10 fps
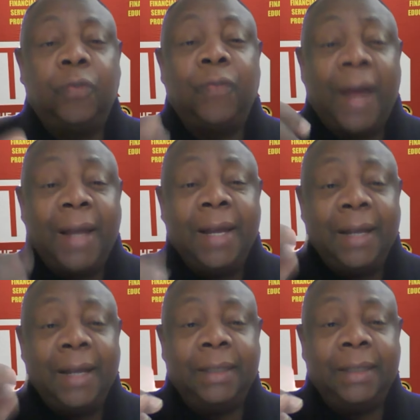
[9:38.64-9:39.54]

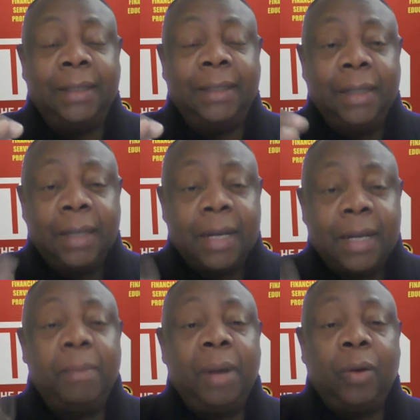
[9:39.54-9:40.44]
finally
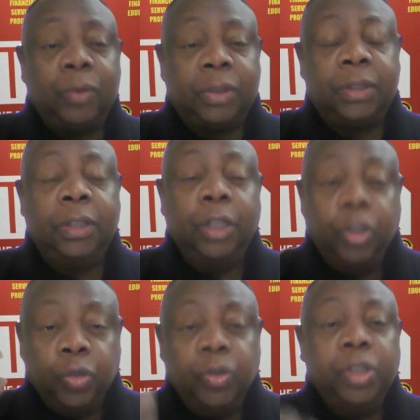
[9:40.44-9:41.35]
come out,
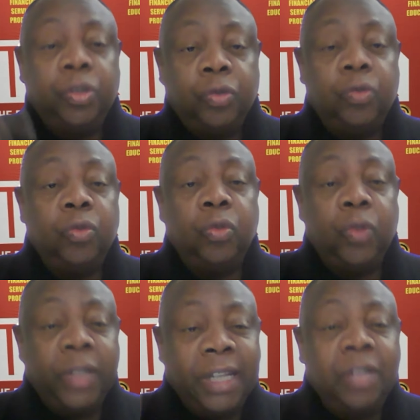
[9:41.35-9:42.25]
you need to
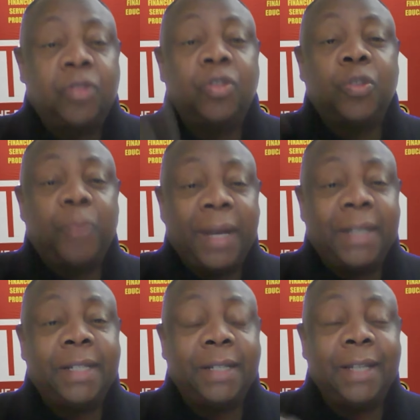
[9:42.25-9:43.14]
do
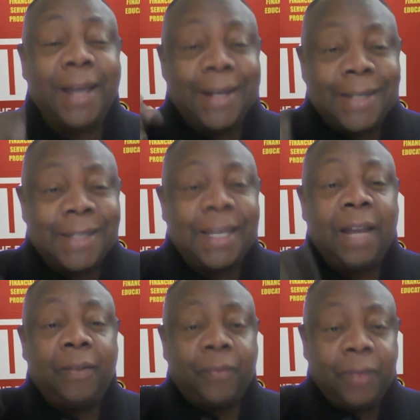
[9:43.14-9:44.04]
introspection and
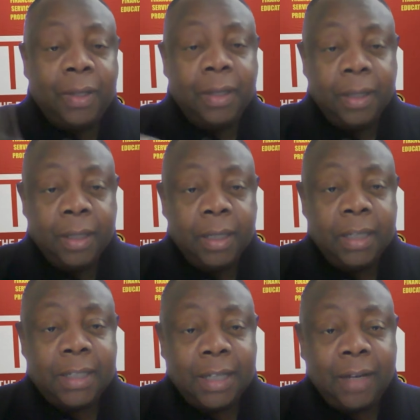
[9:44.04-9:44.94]

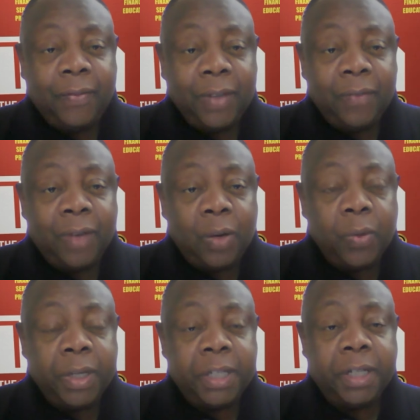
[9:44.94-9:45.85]

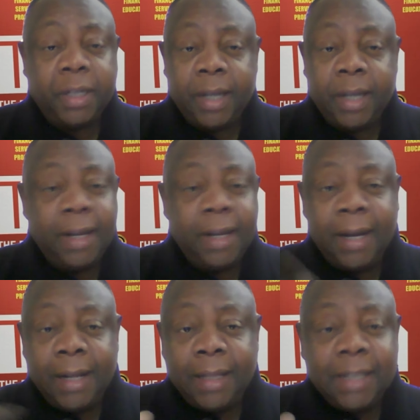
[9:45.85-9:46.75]
self-evaluation. And
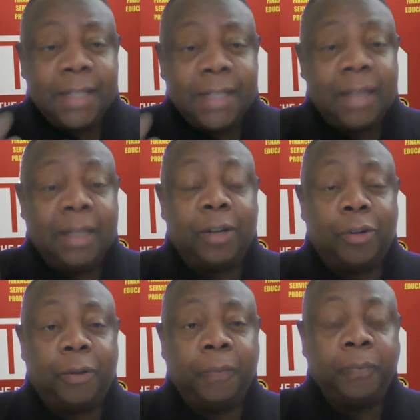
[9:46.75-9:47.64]
there's nothing
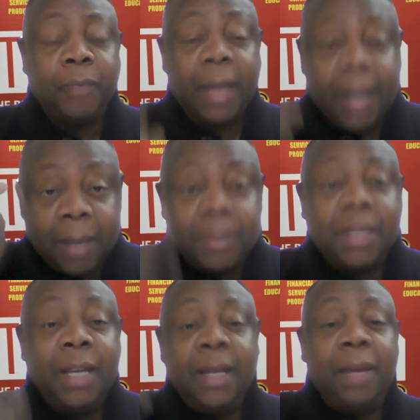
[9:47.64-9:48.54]
wrong. And I'm
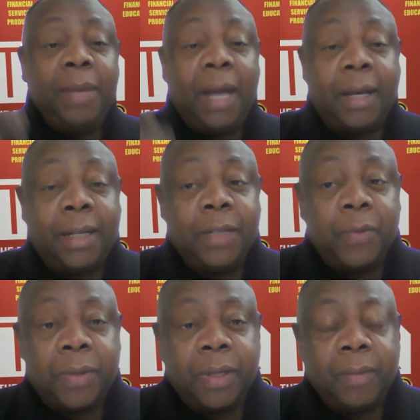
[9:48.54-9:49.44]
saying Nabi agrees
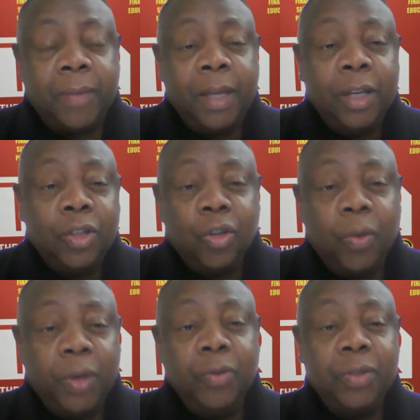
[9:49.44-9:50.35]
with him. So
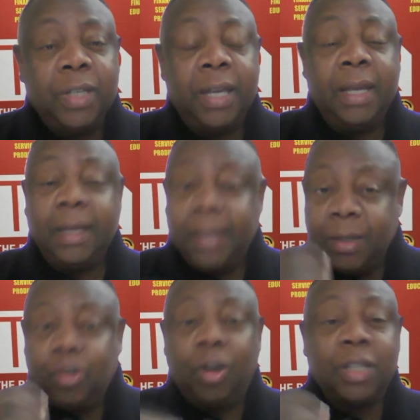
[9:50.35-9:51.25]
when you say he
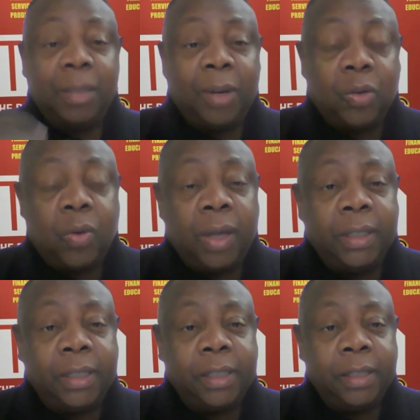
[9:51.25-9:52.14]
talks about
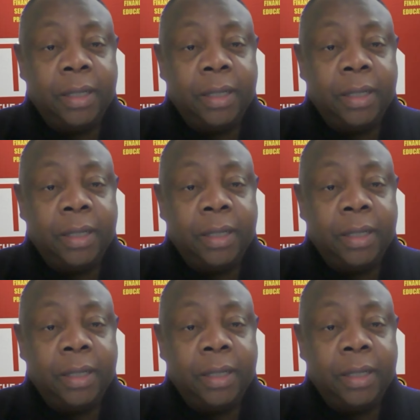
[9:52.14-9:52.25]
quality,